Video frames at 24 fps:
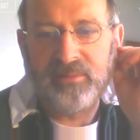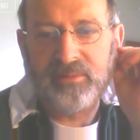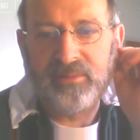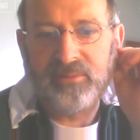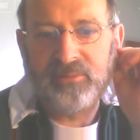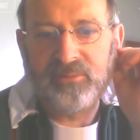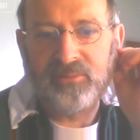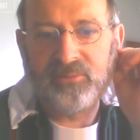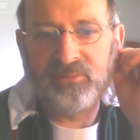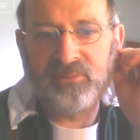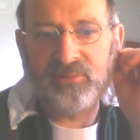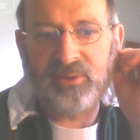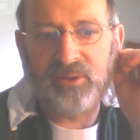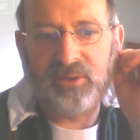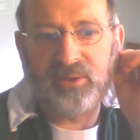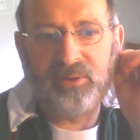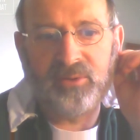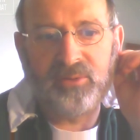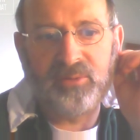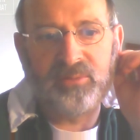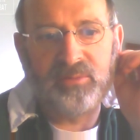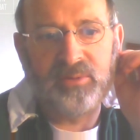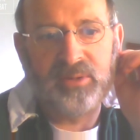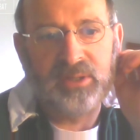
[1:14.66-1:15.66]

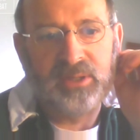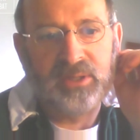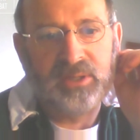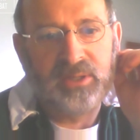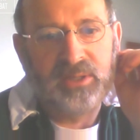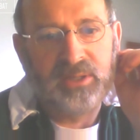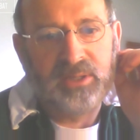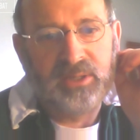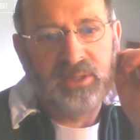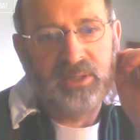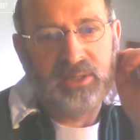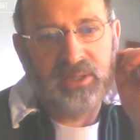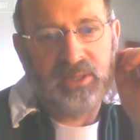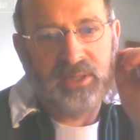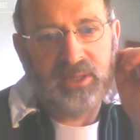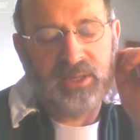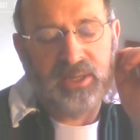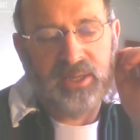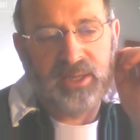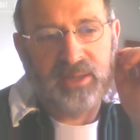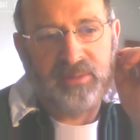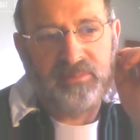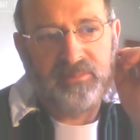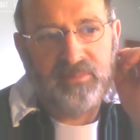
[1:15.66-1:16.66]
So
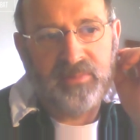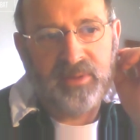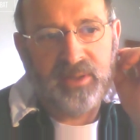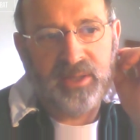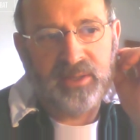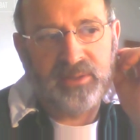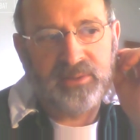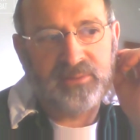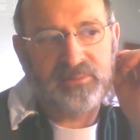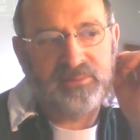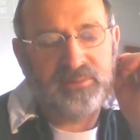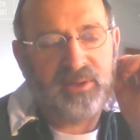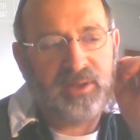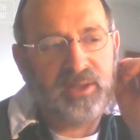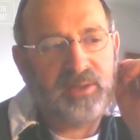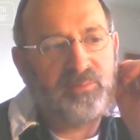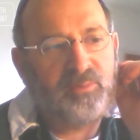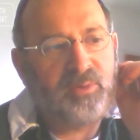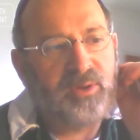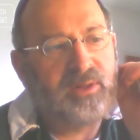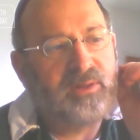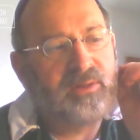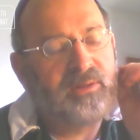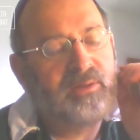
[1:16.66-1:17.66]
at a time
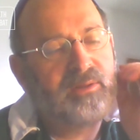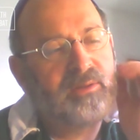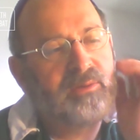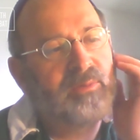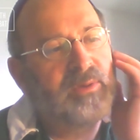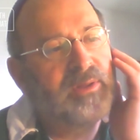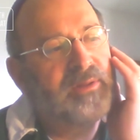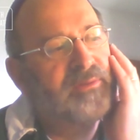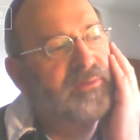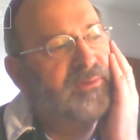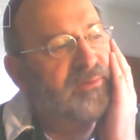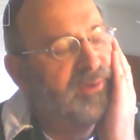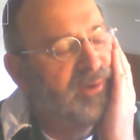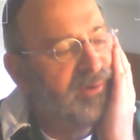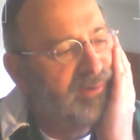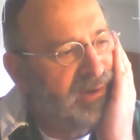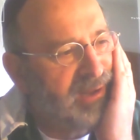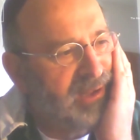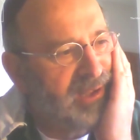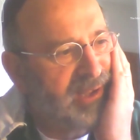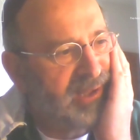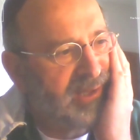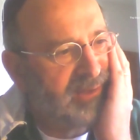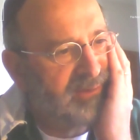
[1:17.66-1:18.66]
when
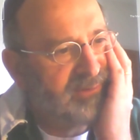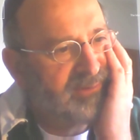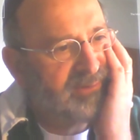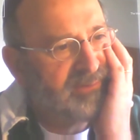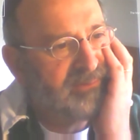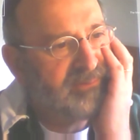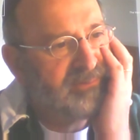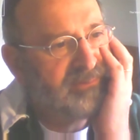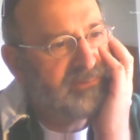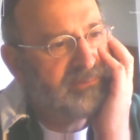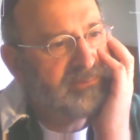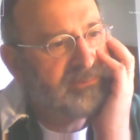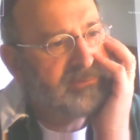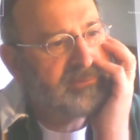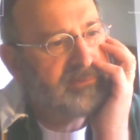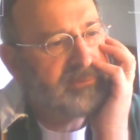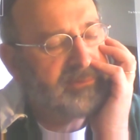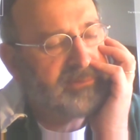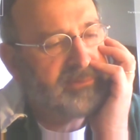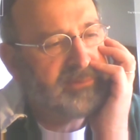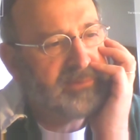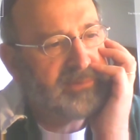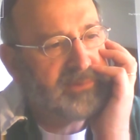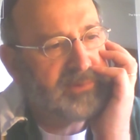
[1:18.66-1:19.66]
tzara'at
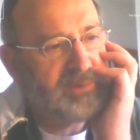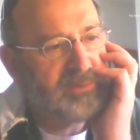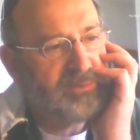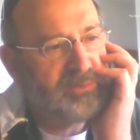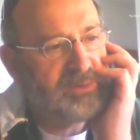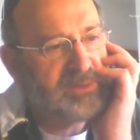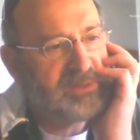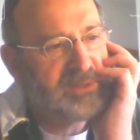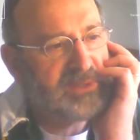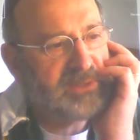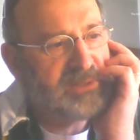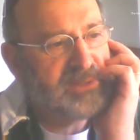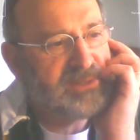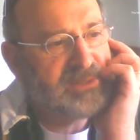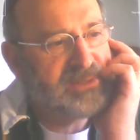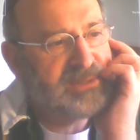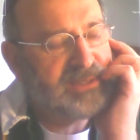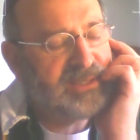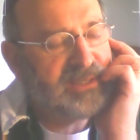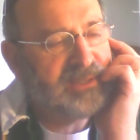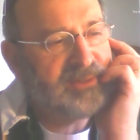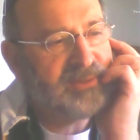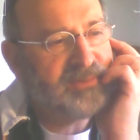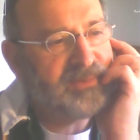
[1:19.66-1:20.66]
was
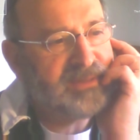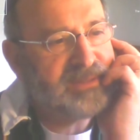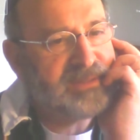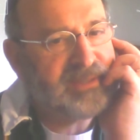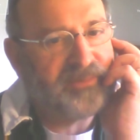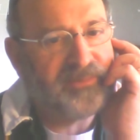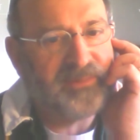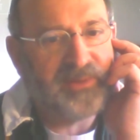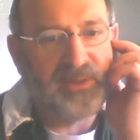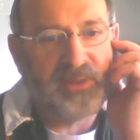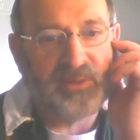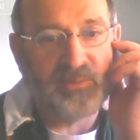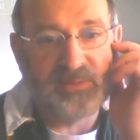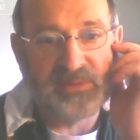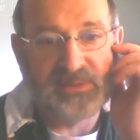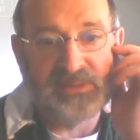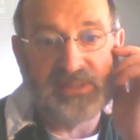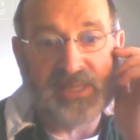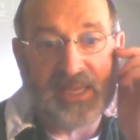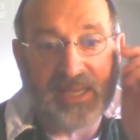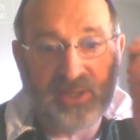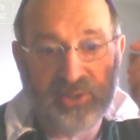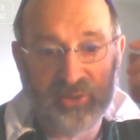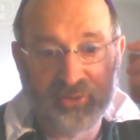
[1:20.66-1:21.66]
considered to be something that was
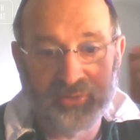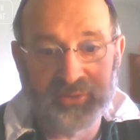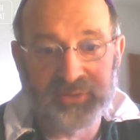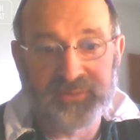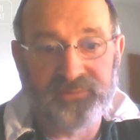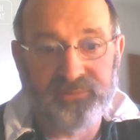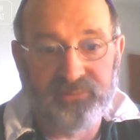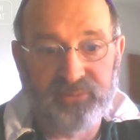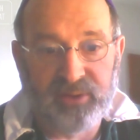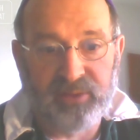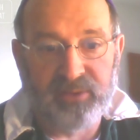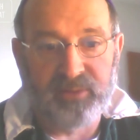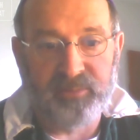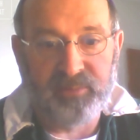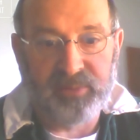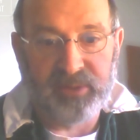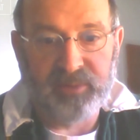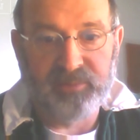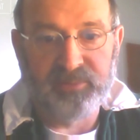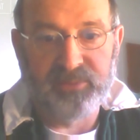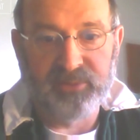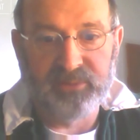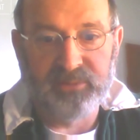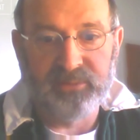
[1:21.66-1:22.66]
dangerous for other
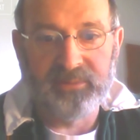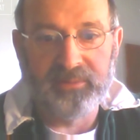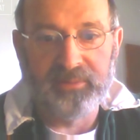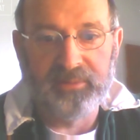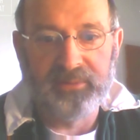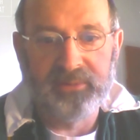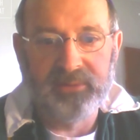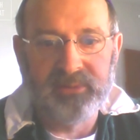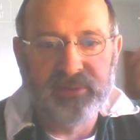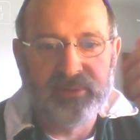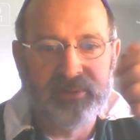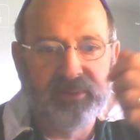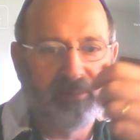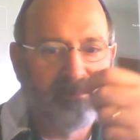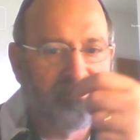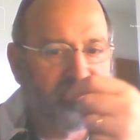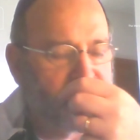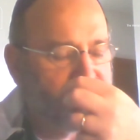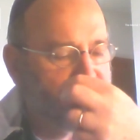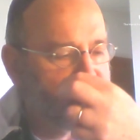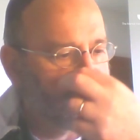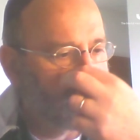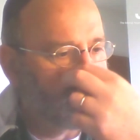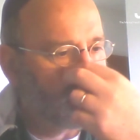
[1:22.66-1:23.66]
people,
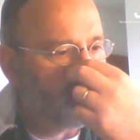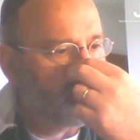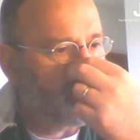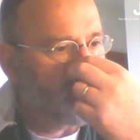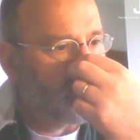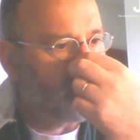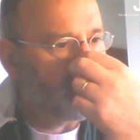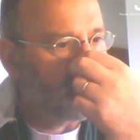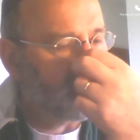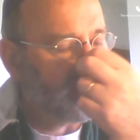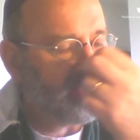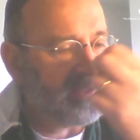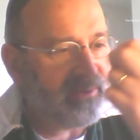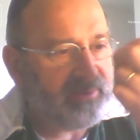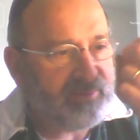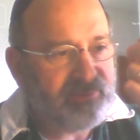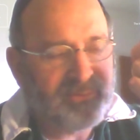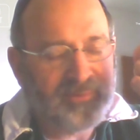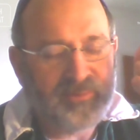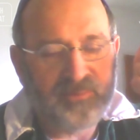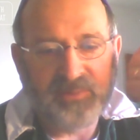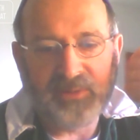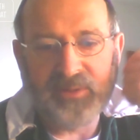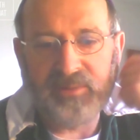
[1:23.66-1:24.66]
it made sense
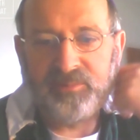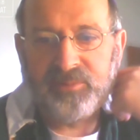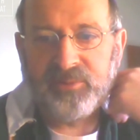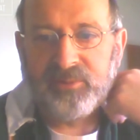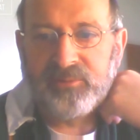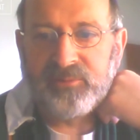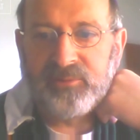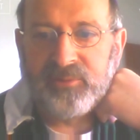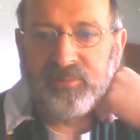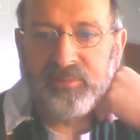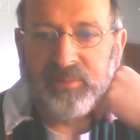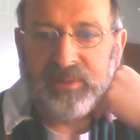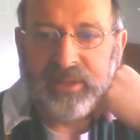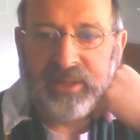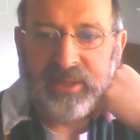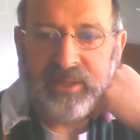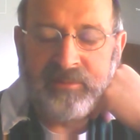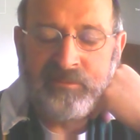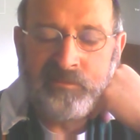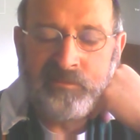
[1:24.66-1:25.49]
for people to be